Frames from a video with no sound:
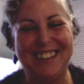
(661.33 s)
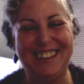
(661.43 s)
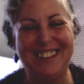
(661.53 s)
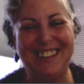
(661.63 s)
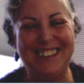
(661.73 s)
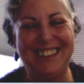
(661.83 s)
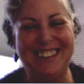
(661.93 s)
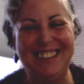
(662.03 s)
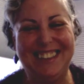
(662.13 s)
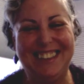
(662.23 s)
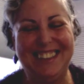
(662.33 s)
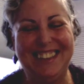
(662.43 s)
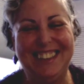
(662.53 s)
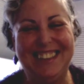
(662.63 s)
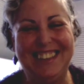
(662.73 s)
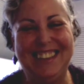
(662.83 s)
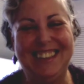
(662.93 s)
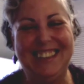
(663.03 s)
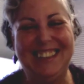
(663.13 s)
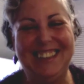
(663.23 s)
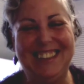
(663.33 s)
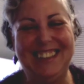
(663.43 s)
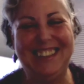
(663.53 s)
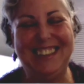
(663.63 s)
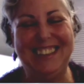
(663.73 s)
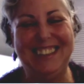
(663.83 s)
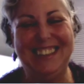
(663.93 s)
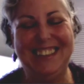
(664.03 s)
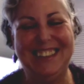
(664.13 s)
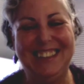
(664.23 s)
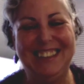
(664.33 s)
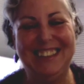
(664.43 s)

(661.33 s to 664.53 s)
[no speech]